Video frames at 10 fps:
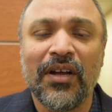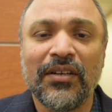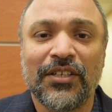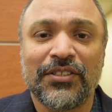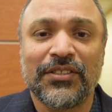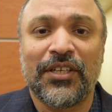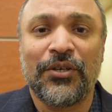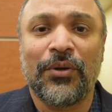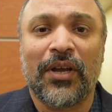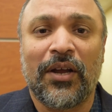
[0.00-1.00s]
nurses are
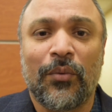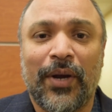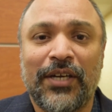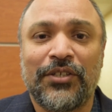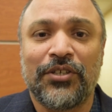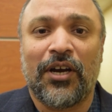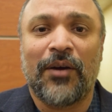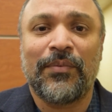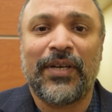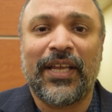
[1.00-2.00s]
doing a great
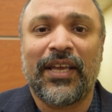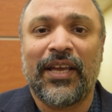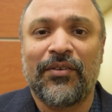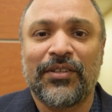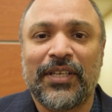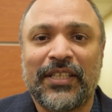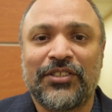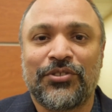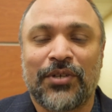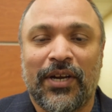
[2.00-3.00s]
job, taking everything in
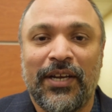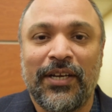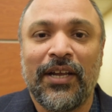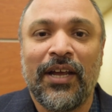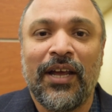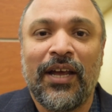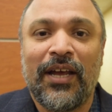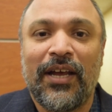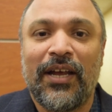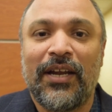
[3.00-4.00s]
stride,
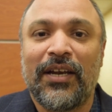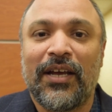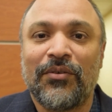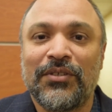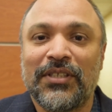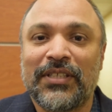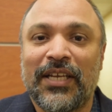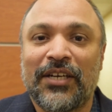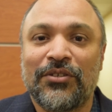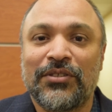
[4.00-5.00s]
and I would just
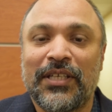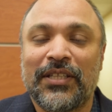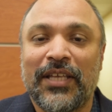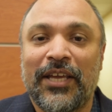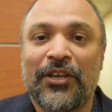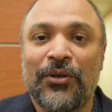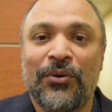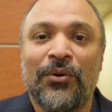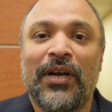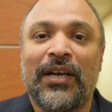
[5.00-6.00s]
like to say thank
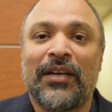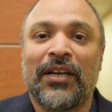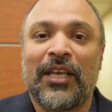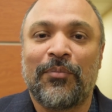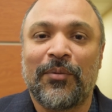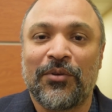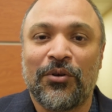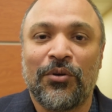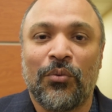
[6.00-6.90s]
you and keep up the good